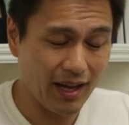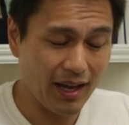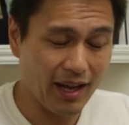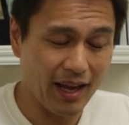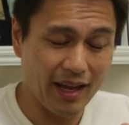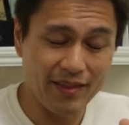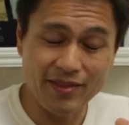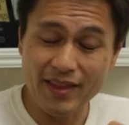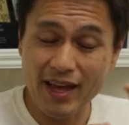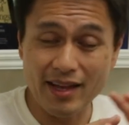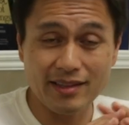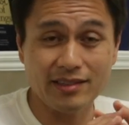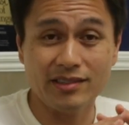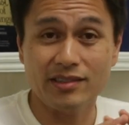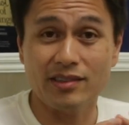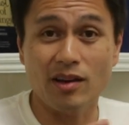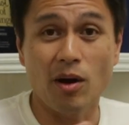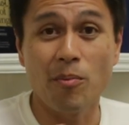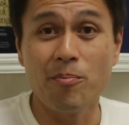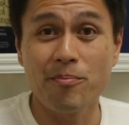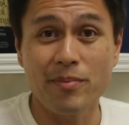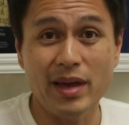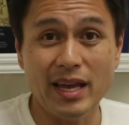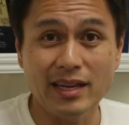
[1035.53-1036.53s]
And that's
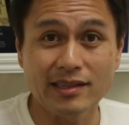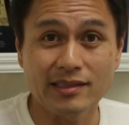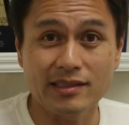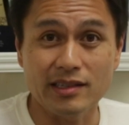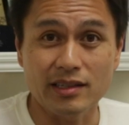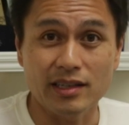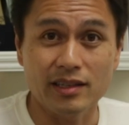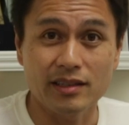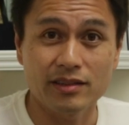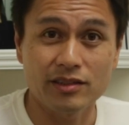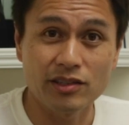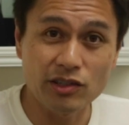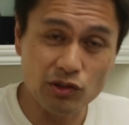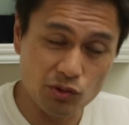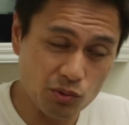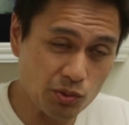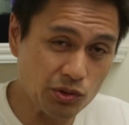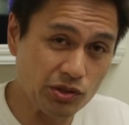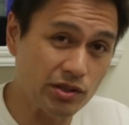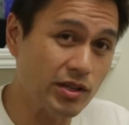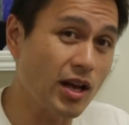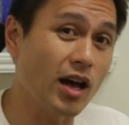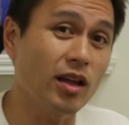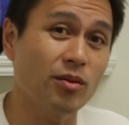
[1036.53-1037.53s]
amazing. This
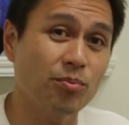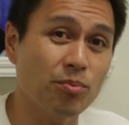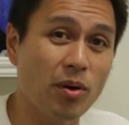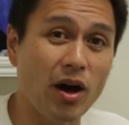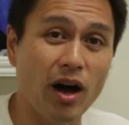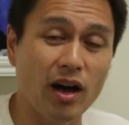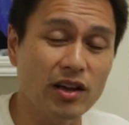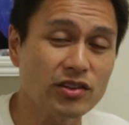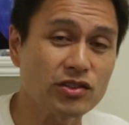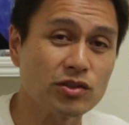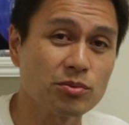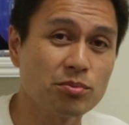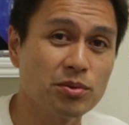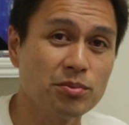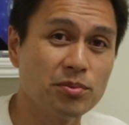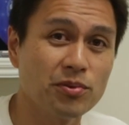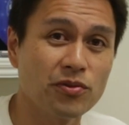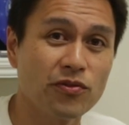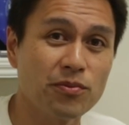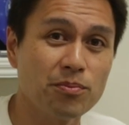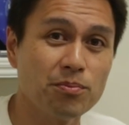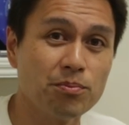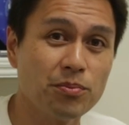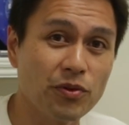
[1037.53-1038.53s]
was not possible
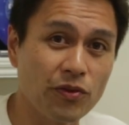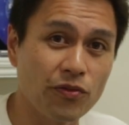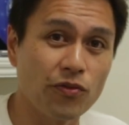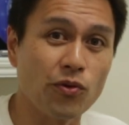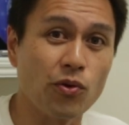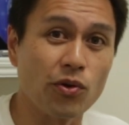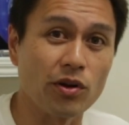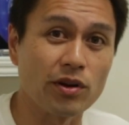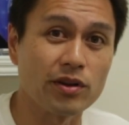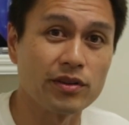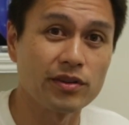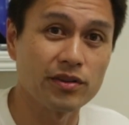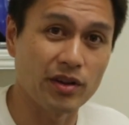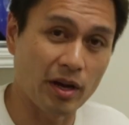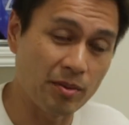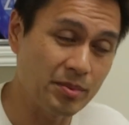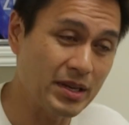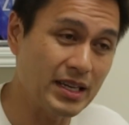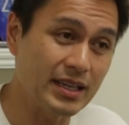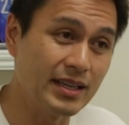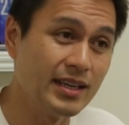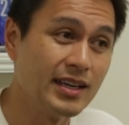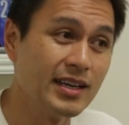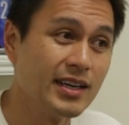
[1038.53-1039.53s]
before. I
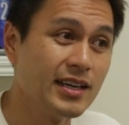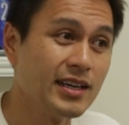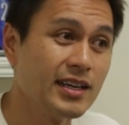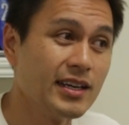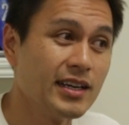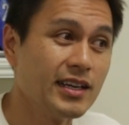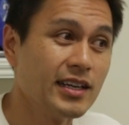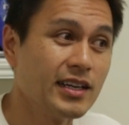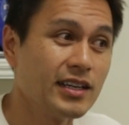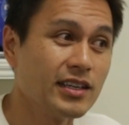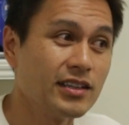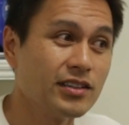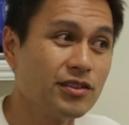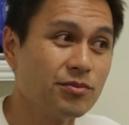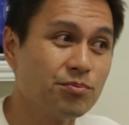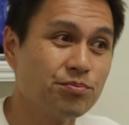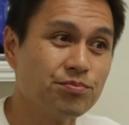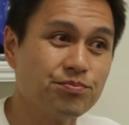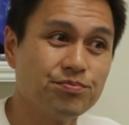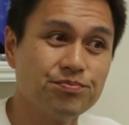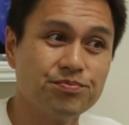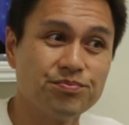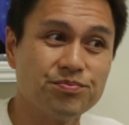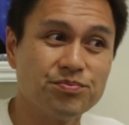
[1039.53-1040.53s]
mean,
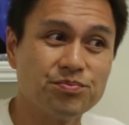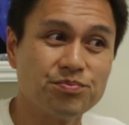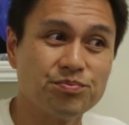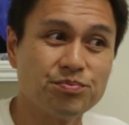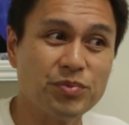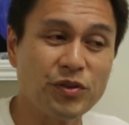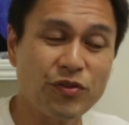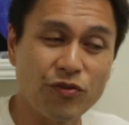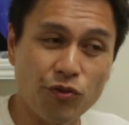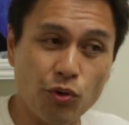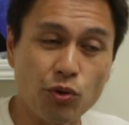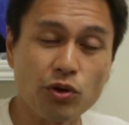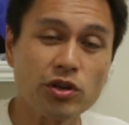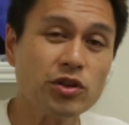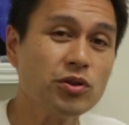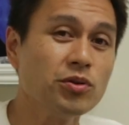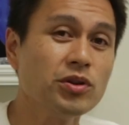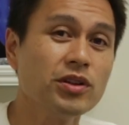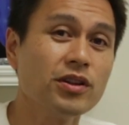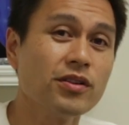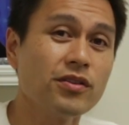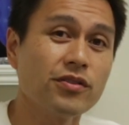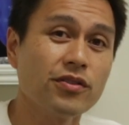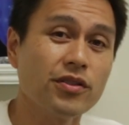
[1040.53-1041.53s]
before
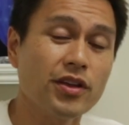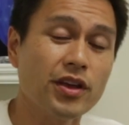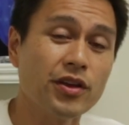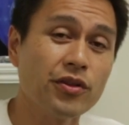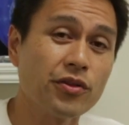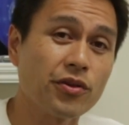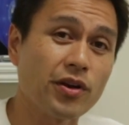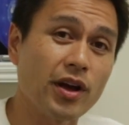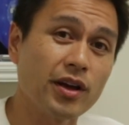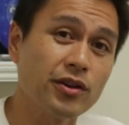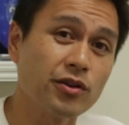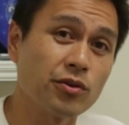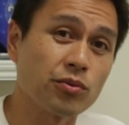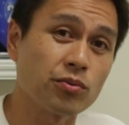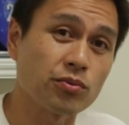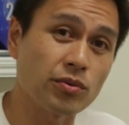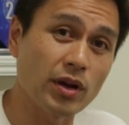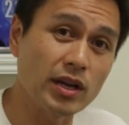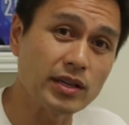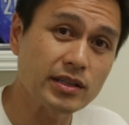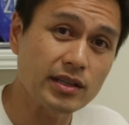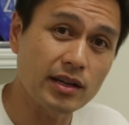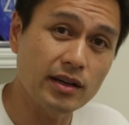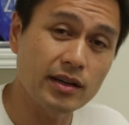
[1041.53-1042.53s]
you either had to
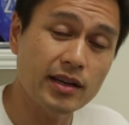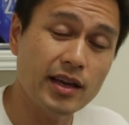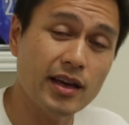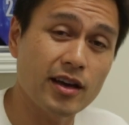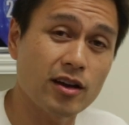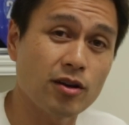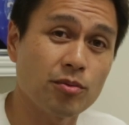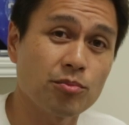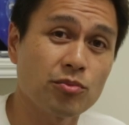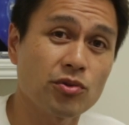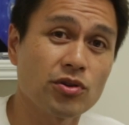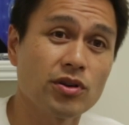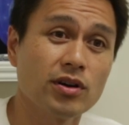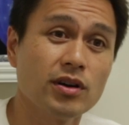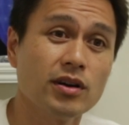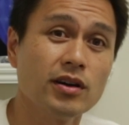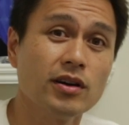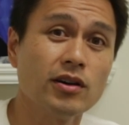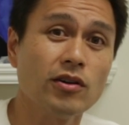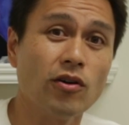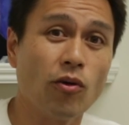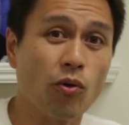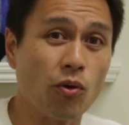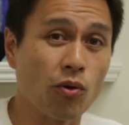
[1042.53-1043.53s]
rent a
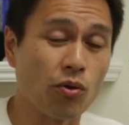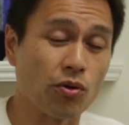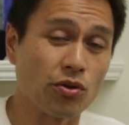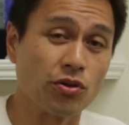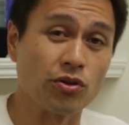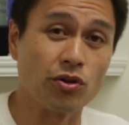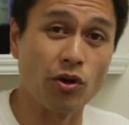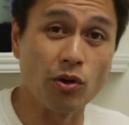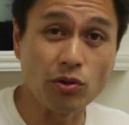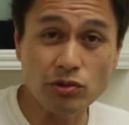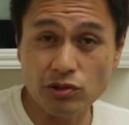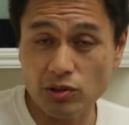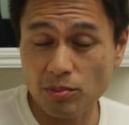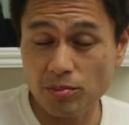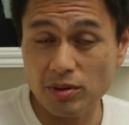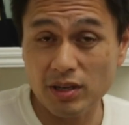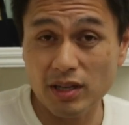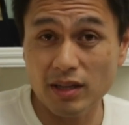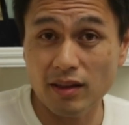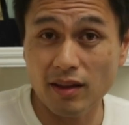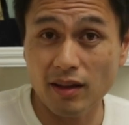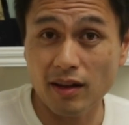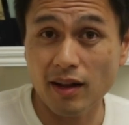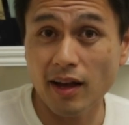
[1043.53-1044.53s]
camera or know
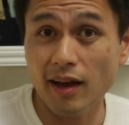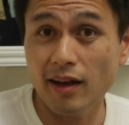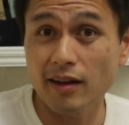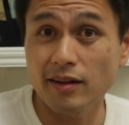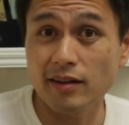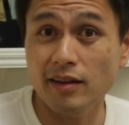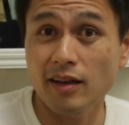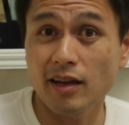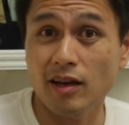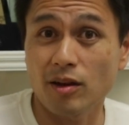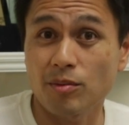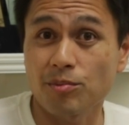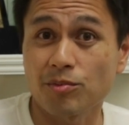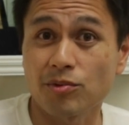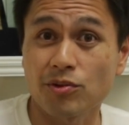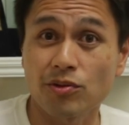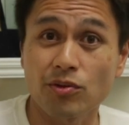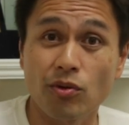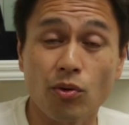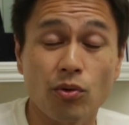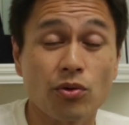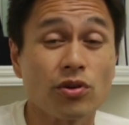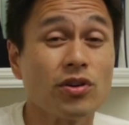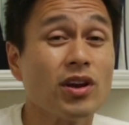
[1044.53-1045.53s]
somebody that had a
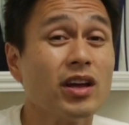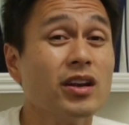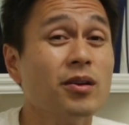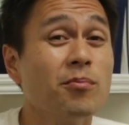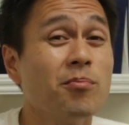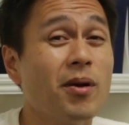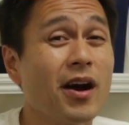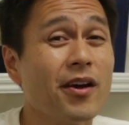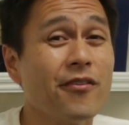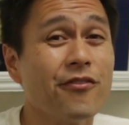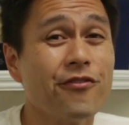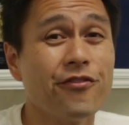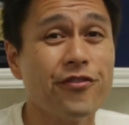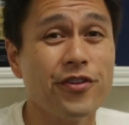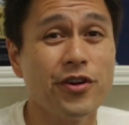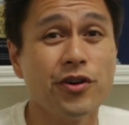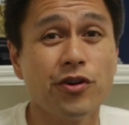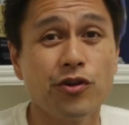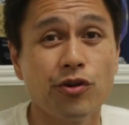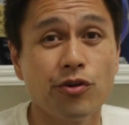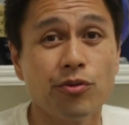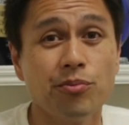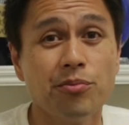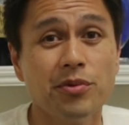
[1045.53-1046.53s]
camera, or you had to buy
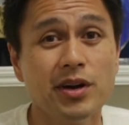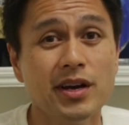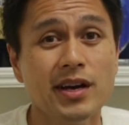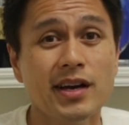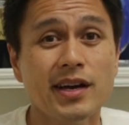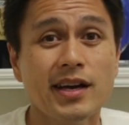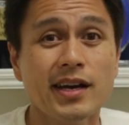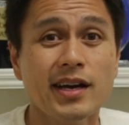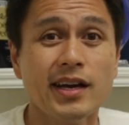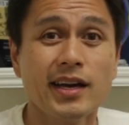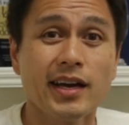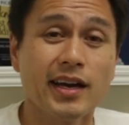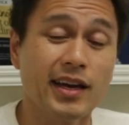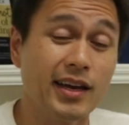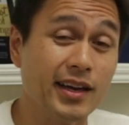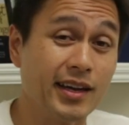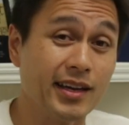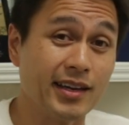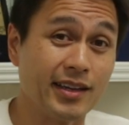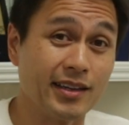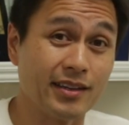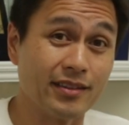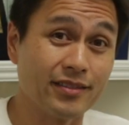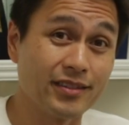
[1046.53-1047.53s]
film
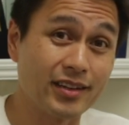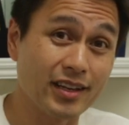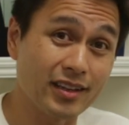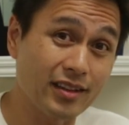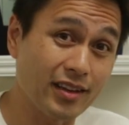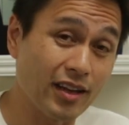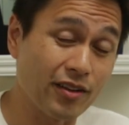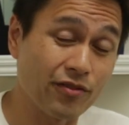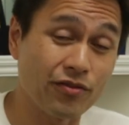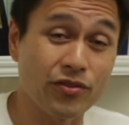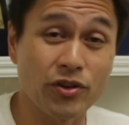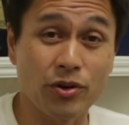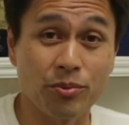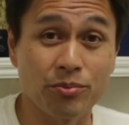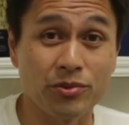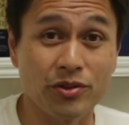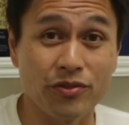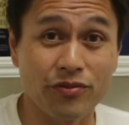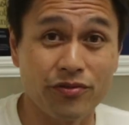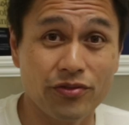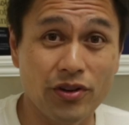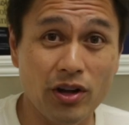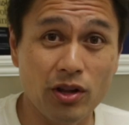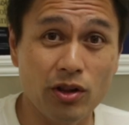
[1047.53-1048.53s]
and get that film
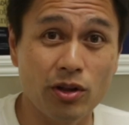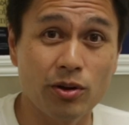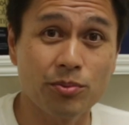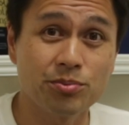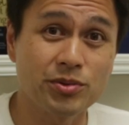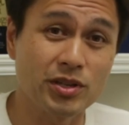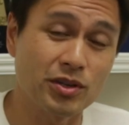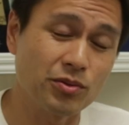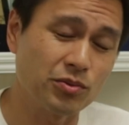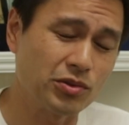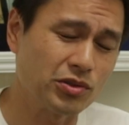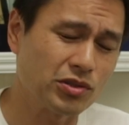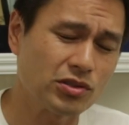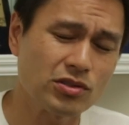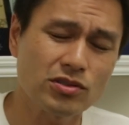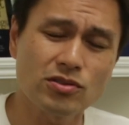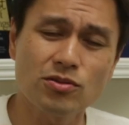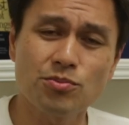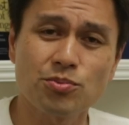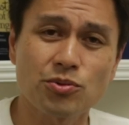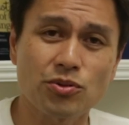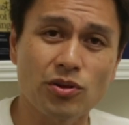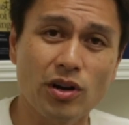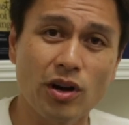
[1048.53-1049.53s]
developed, and it was
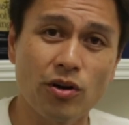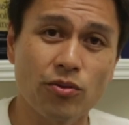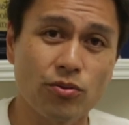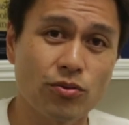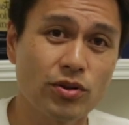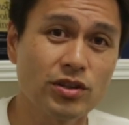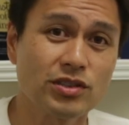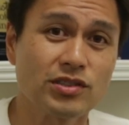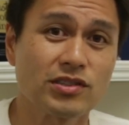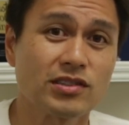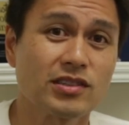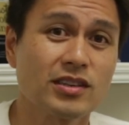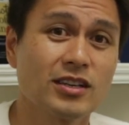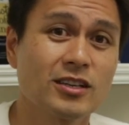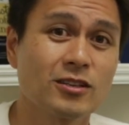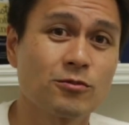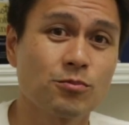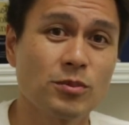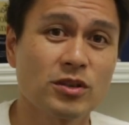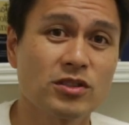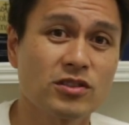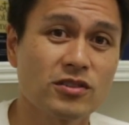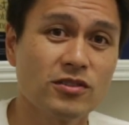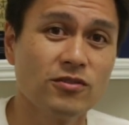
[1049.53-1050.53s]
super outrageously
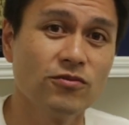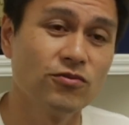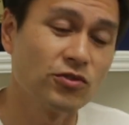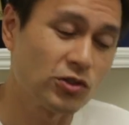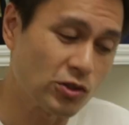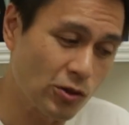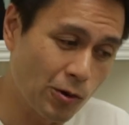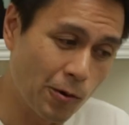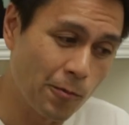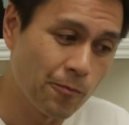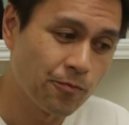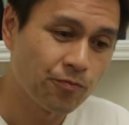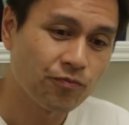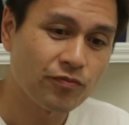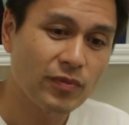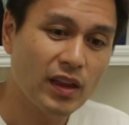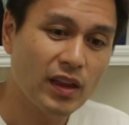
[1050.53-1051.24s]
expensive. So